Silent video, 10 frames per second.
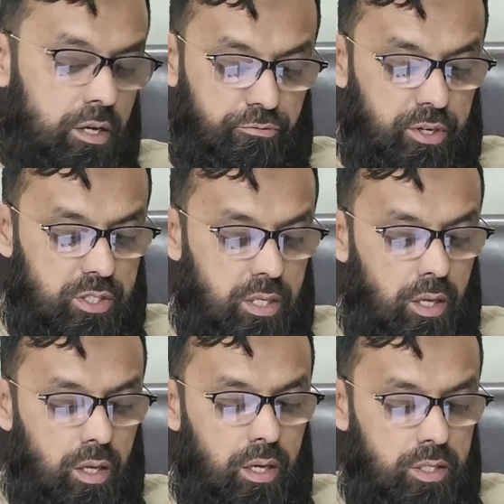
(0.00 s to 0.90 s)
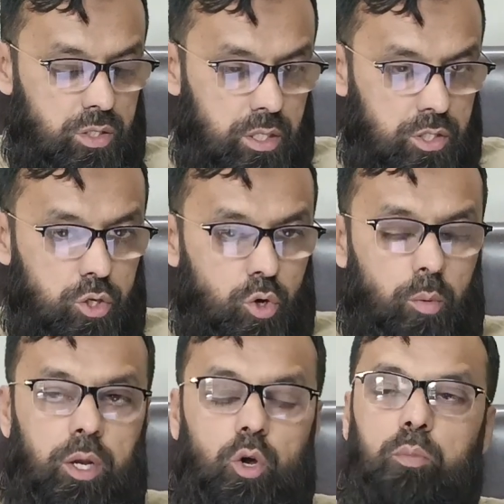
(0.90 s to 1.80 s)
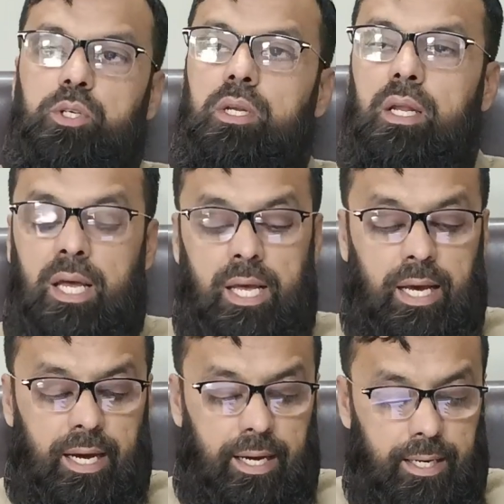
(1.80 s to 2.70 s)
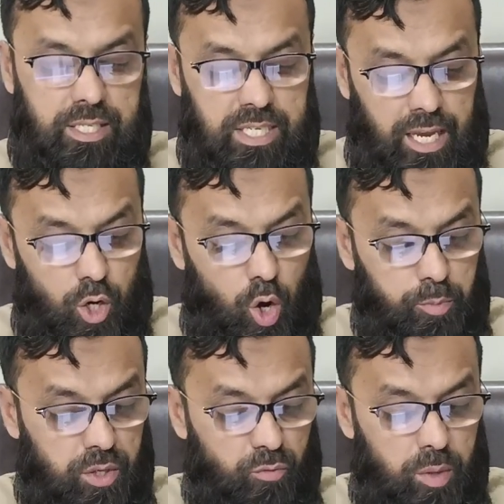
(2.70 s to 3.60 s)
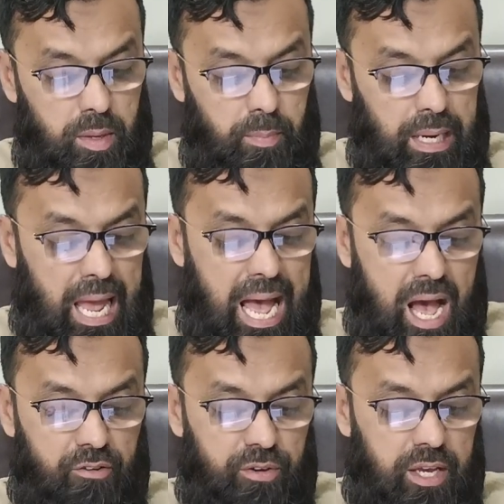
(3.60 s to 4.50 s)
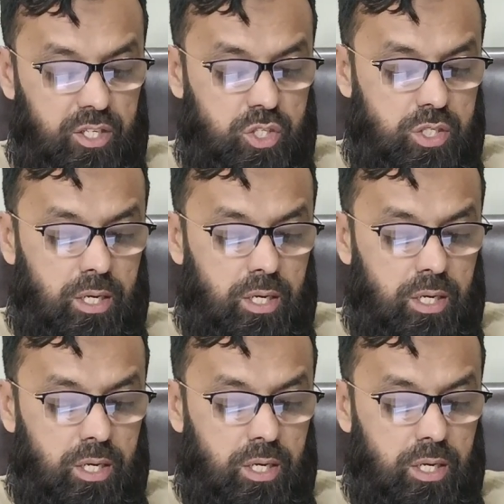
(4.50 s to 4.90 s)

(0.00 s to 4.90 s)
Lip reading: First thing is, it's a European option. Second option we people have, it's